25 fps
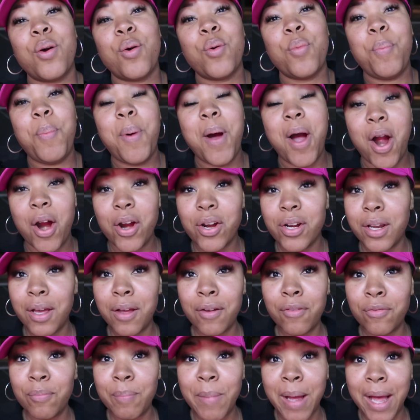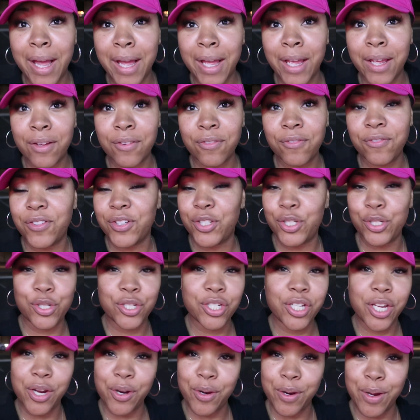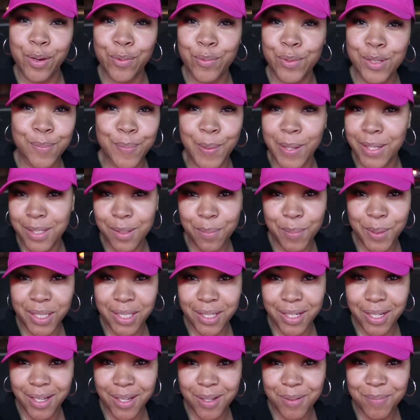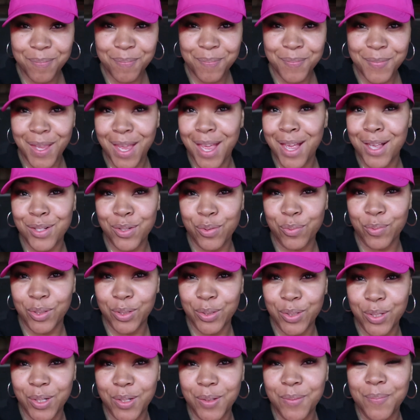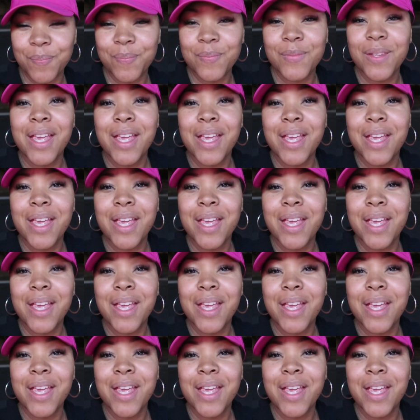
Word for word: so part of my fiduciary responsibility as a realtor